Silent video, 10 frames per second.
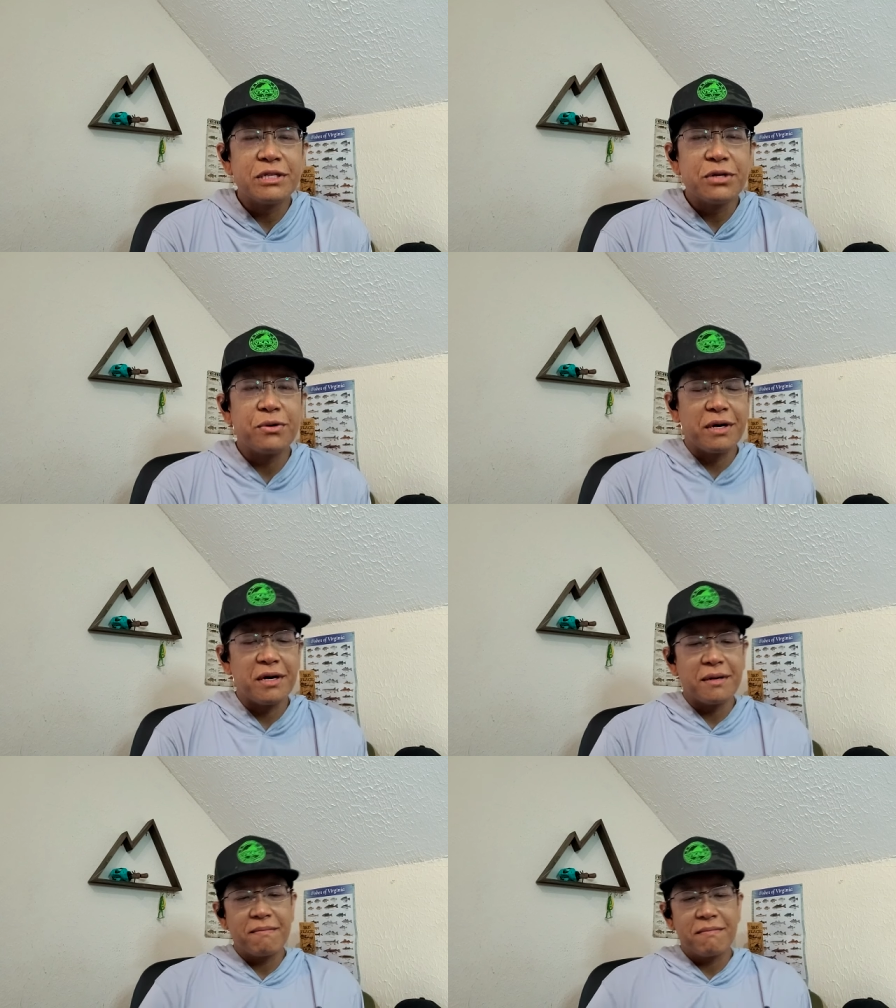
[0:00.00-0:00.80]
So
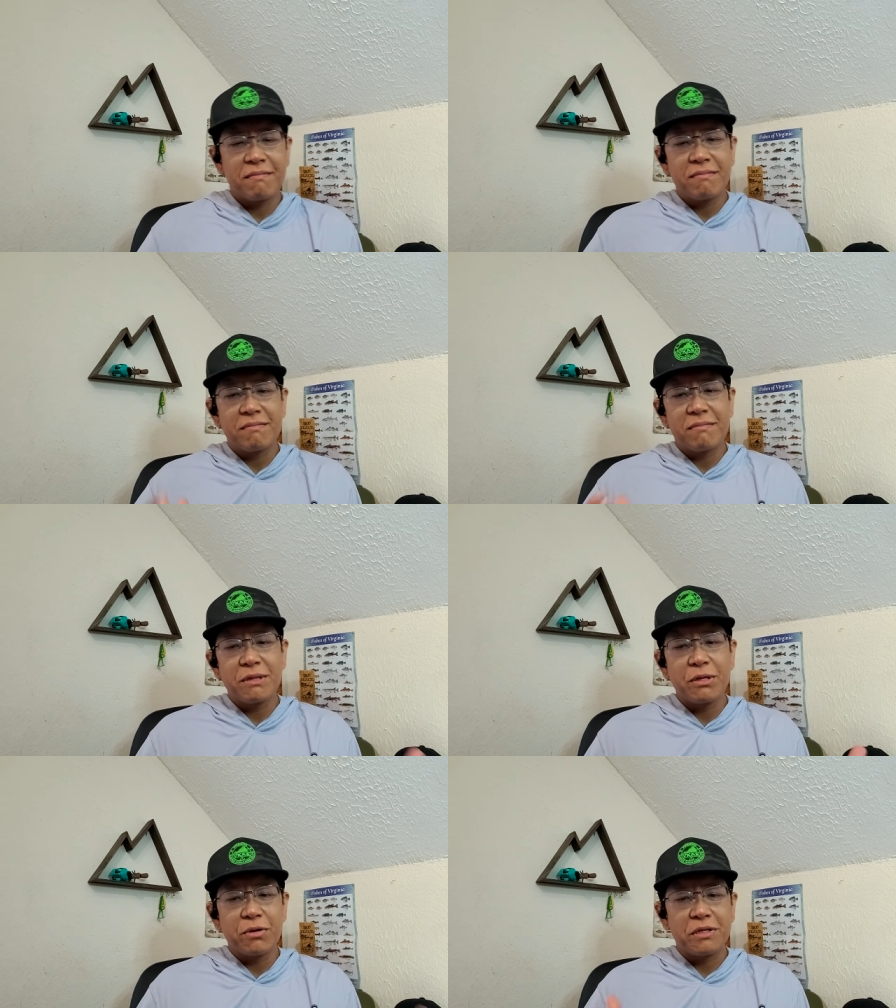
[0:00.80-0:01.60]
uh,
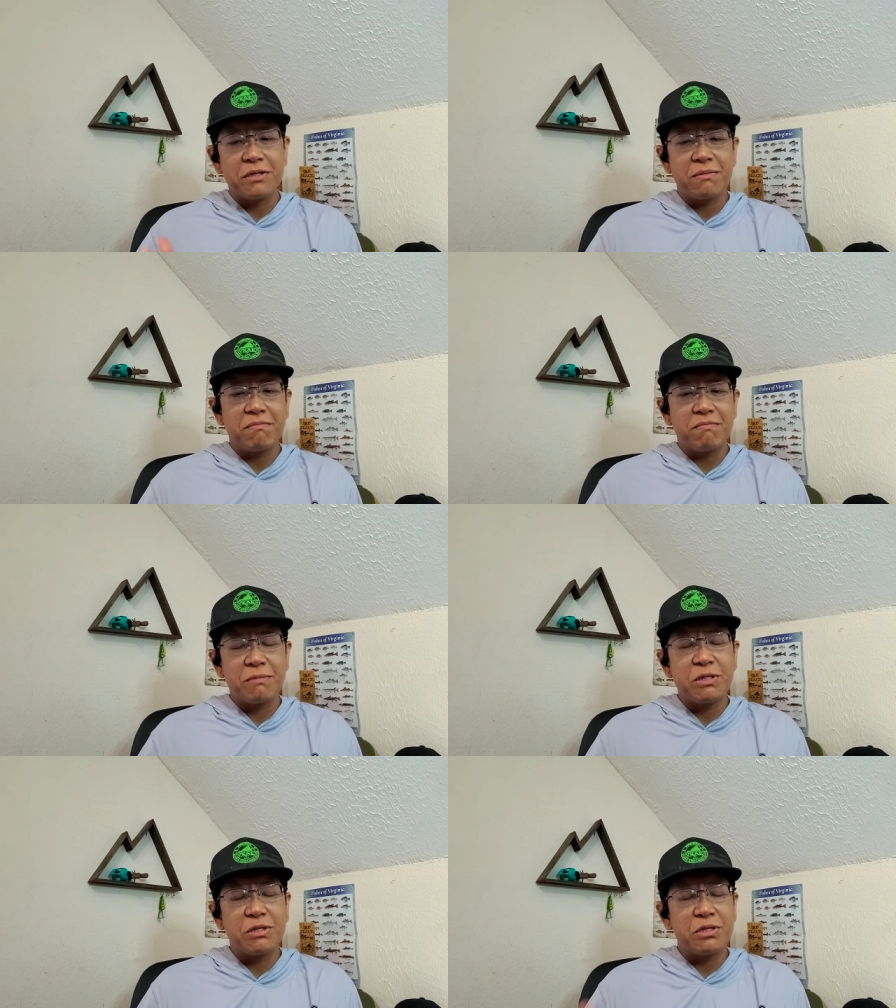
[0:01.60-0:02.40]
there were
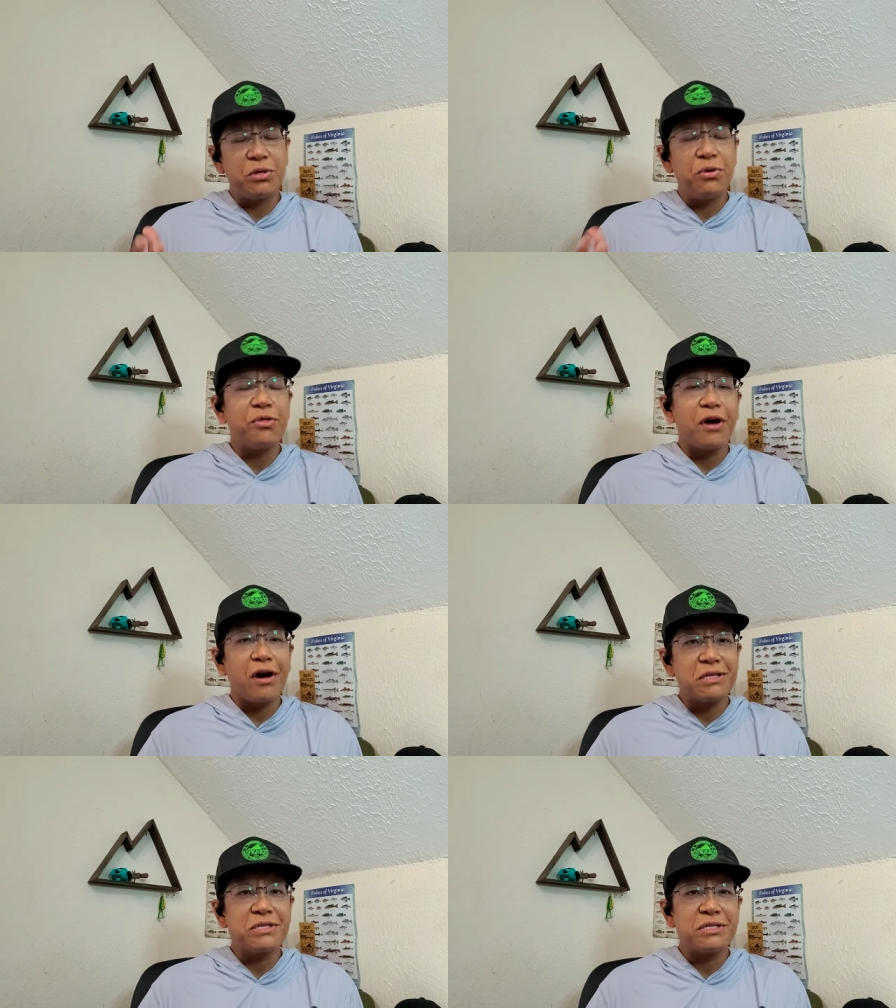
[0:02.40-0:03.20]
two
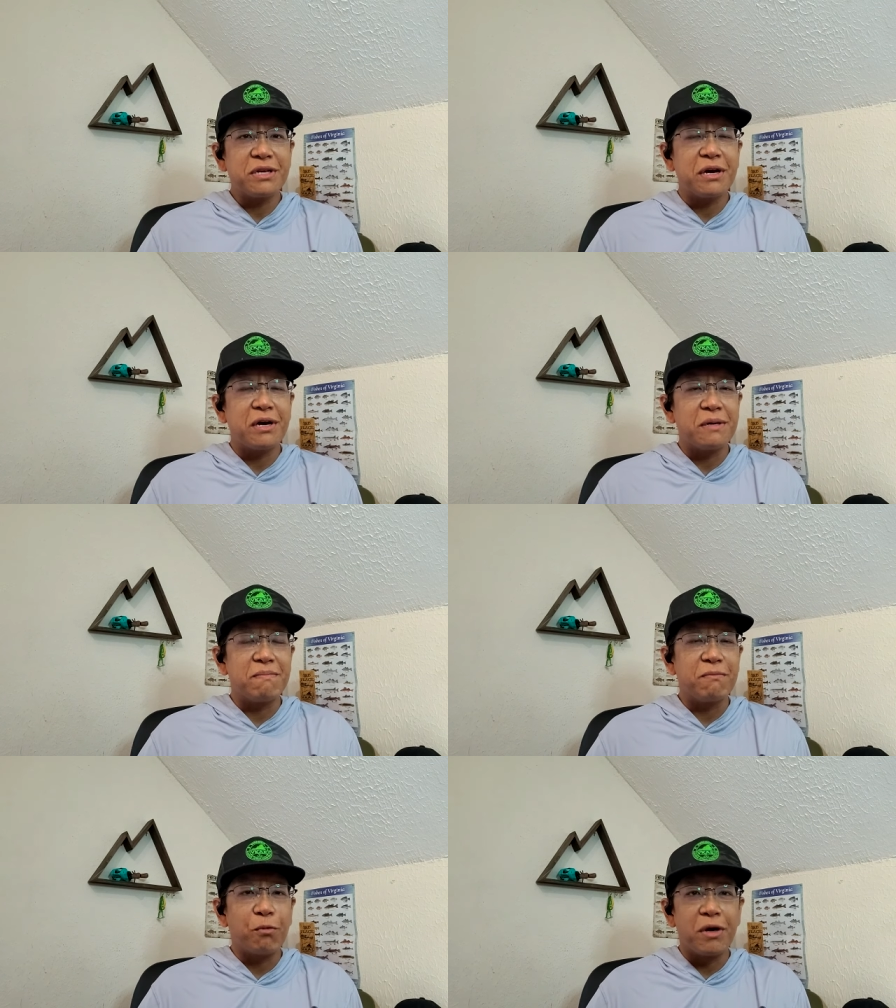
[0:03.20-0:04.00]
thoughts. Uh,
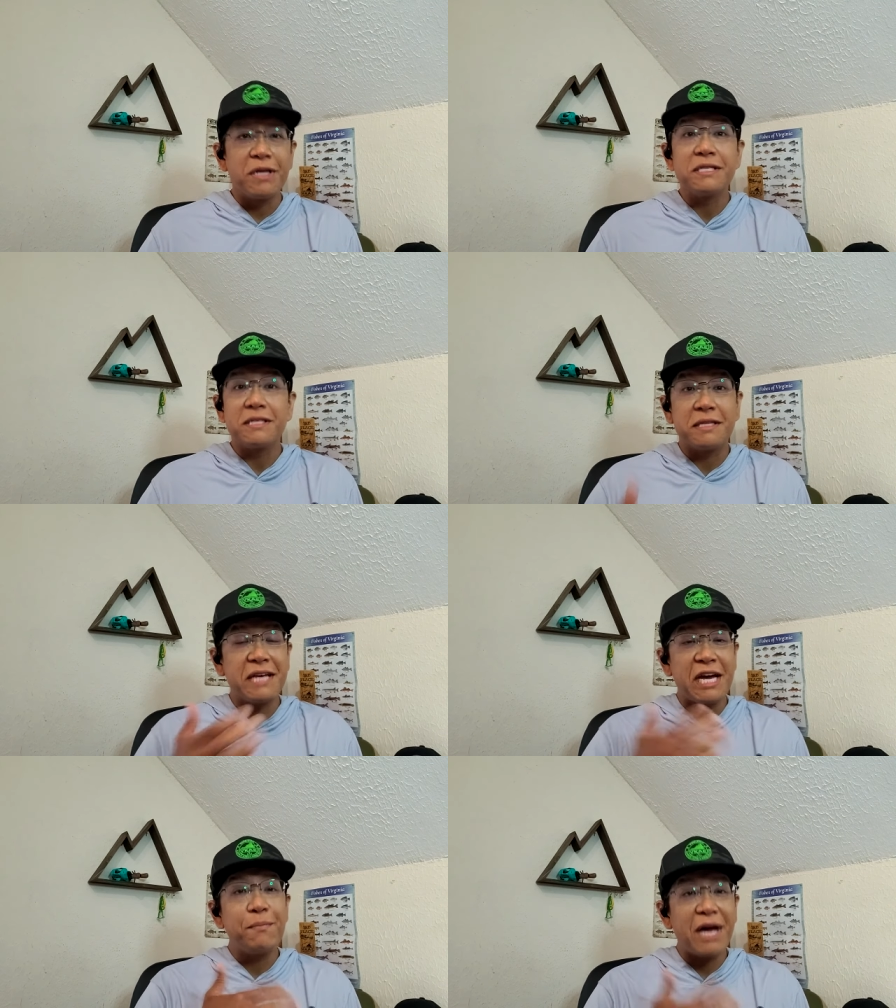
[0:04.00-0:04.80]
one is the
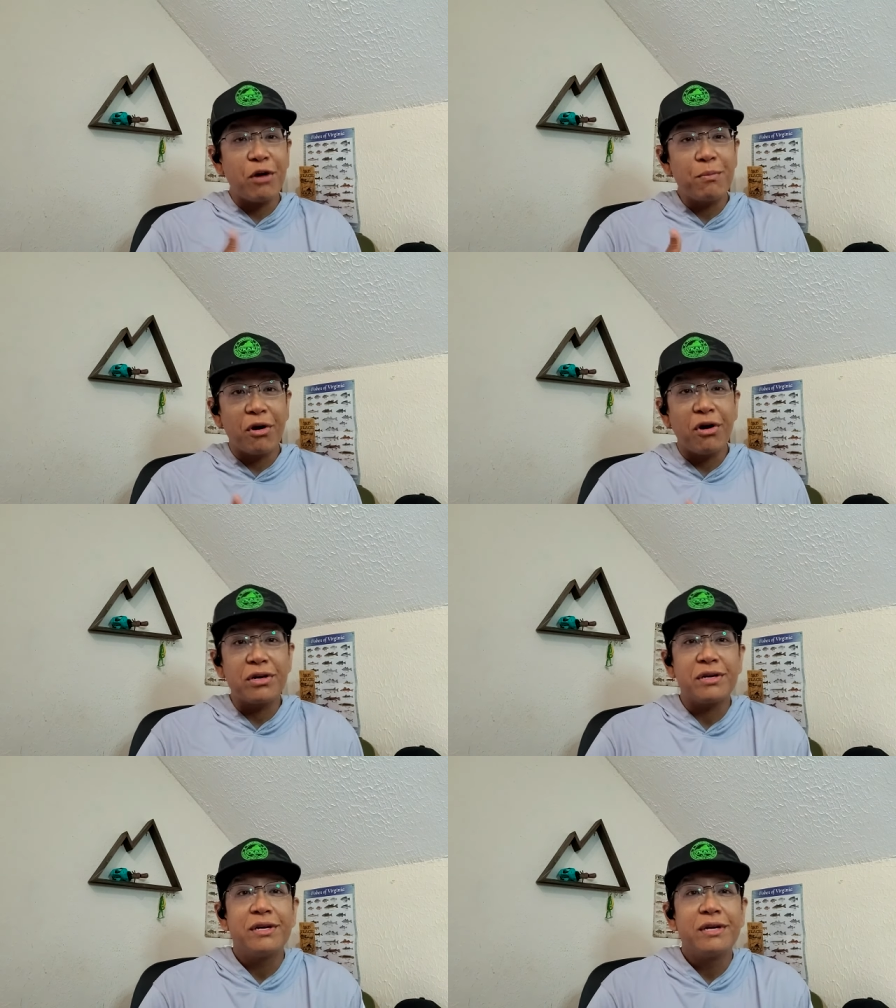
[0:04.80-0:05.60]
ten pound mark
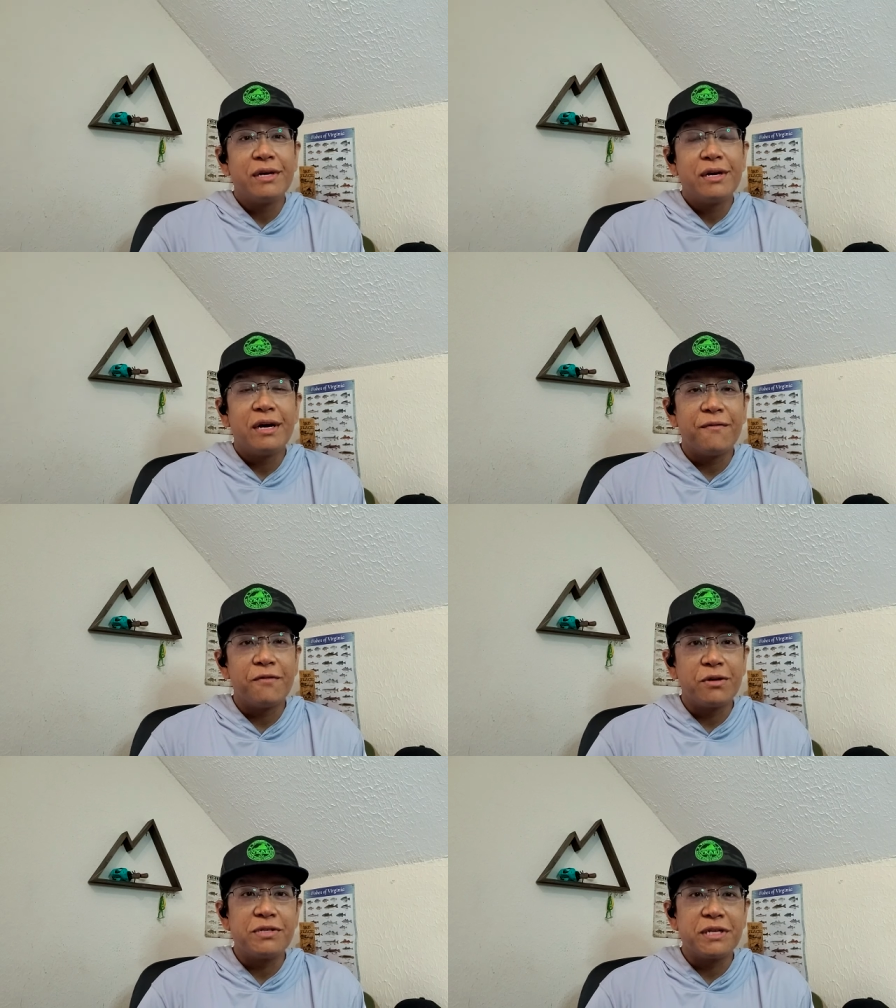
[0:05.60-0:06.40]
uh,
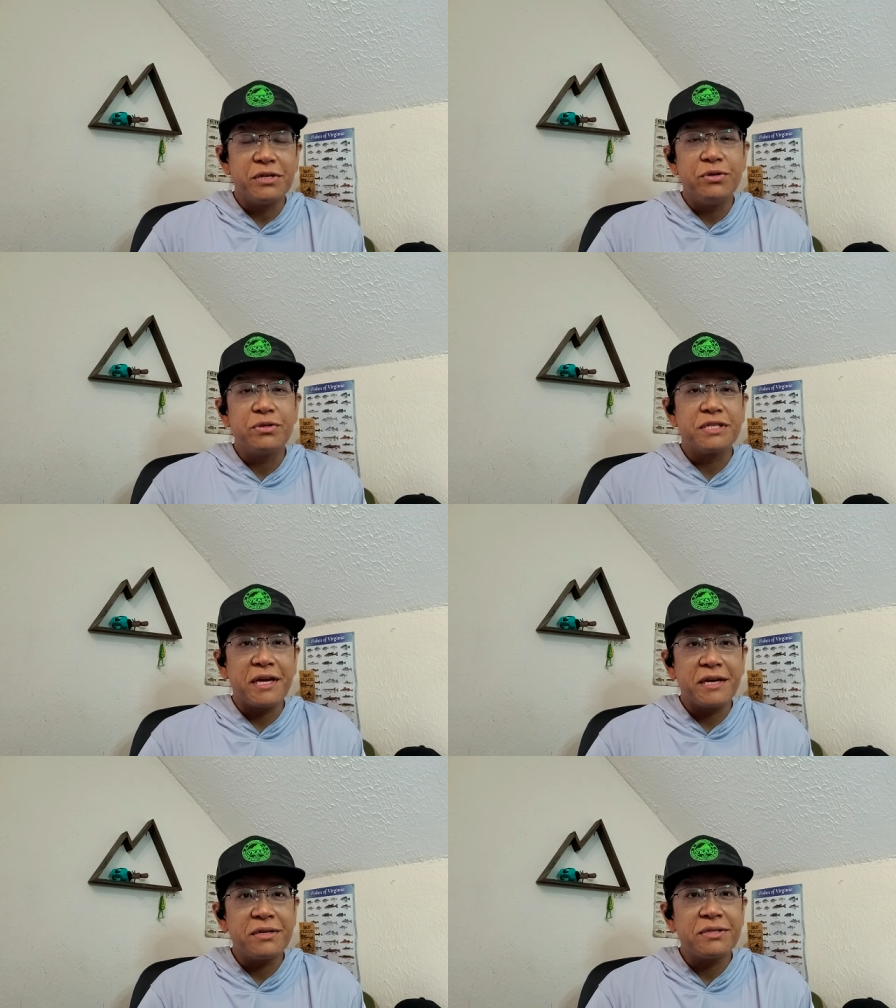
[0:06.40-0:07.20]
for those that use
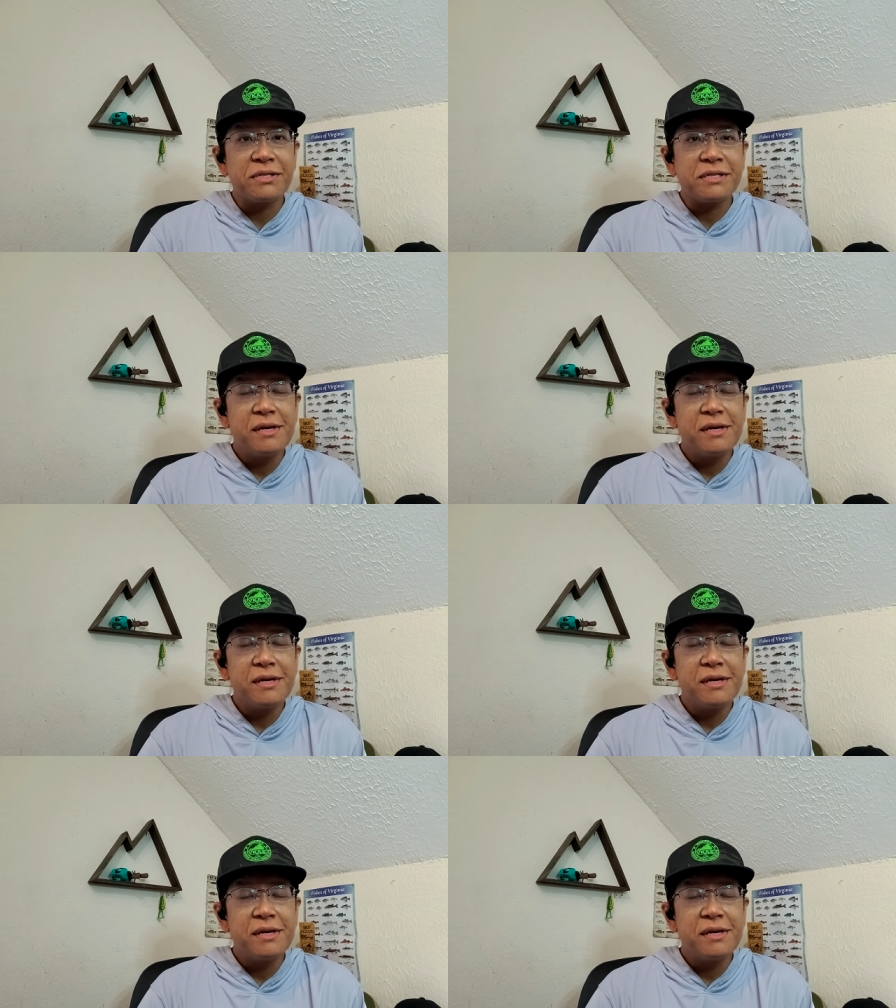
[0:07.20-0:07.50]
scales.